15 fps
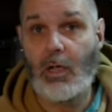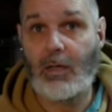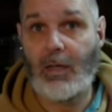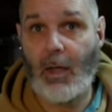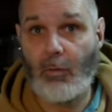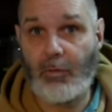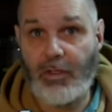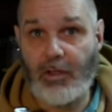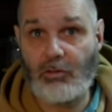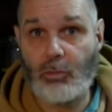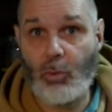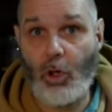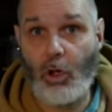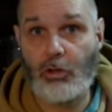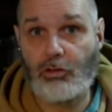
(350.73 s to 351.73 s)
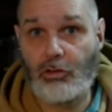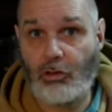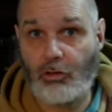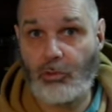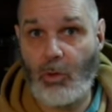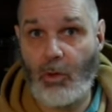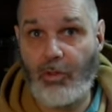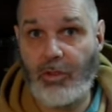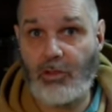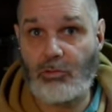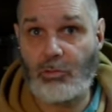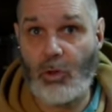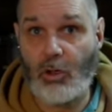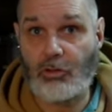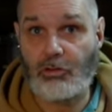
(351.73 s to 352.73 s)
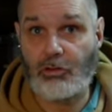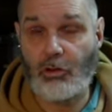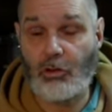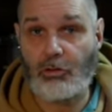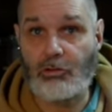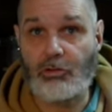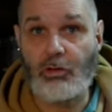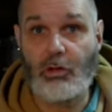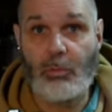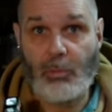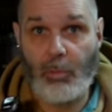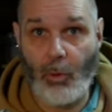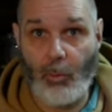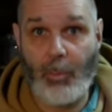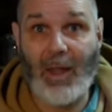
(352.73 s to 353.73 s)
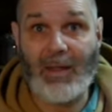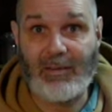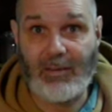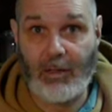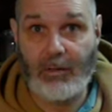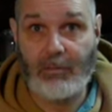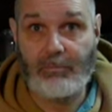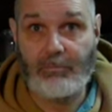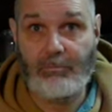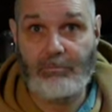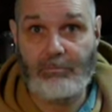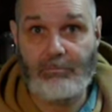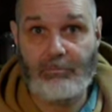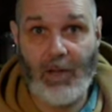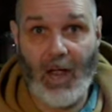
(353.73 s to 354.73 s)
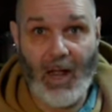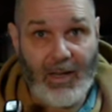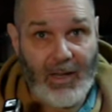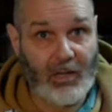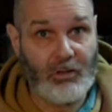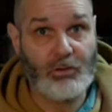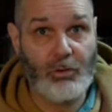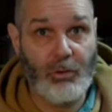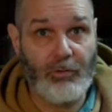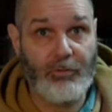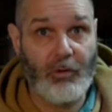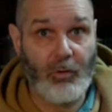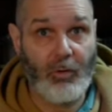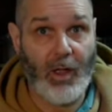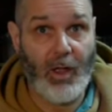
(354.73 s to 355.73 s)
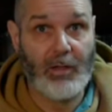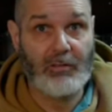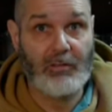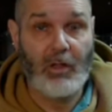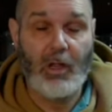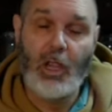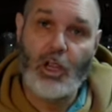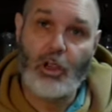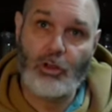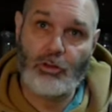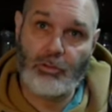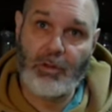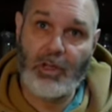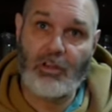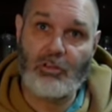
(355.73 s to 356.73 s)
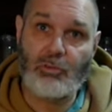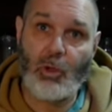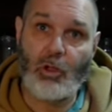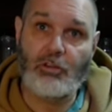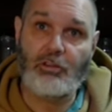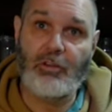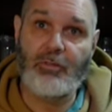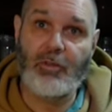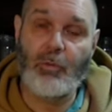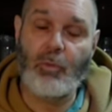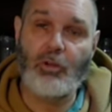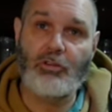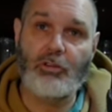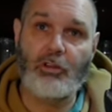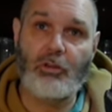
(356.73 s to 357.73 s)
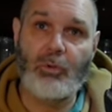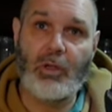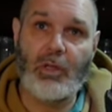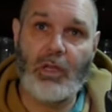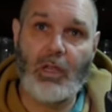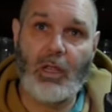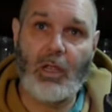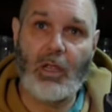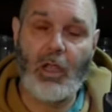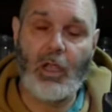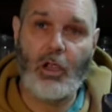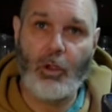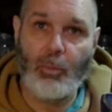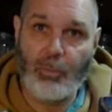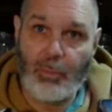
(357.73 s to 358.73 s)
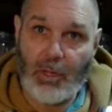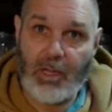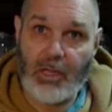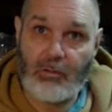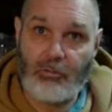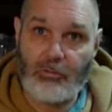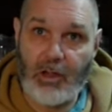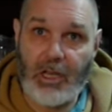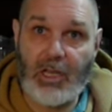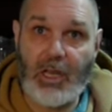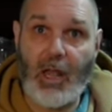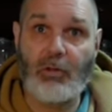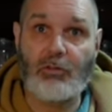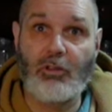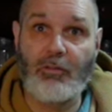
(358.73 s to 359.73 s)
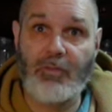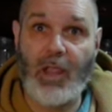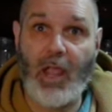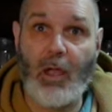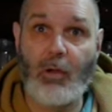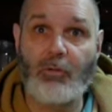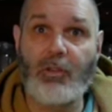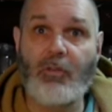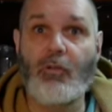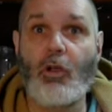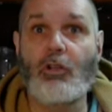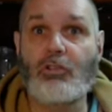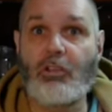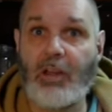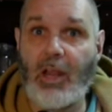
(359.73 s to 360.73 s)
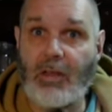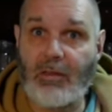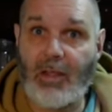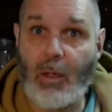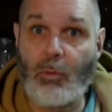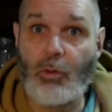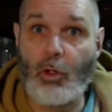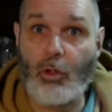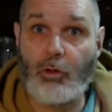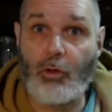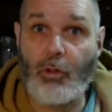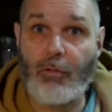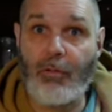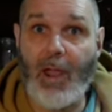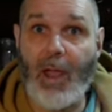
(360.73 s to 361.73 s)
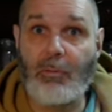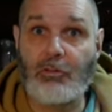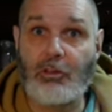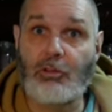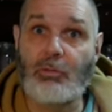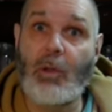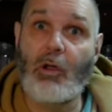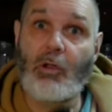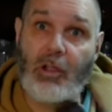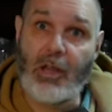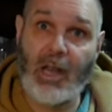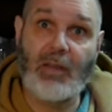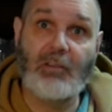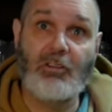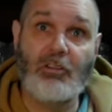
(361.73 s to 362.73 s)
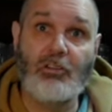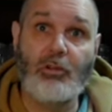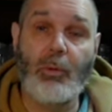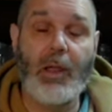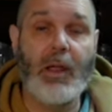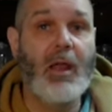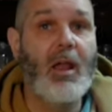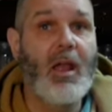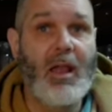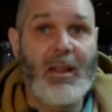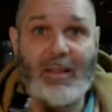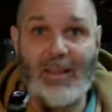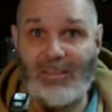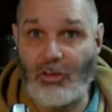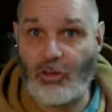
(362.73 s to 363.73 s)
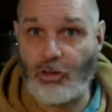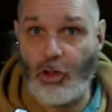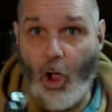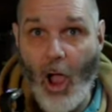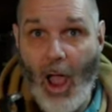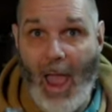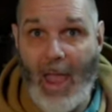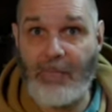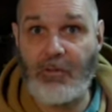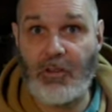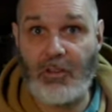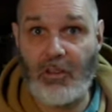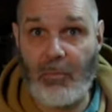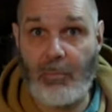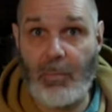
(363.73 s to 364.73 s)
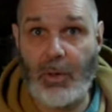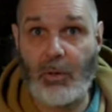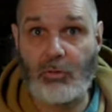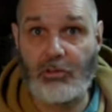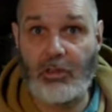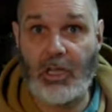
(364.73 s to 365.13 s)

now this watch does what this watch does but better that and that's true for life because with this watch if you want to do a, a complete readout of your health you've got to then download other apps as well connected to it this has got everything built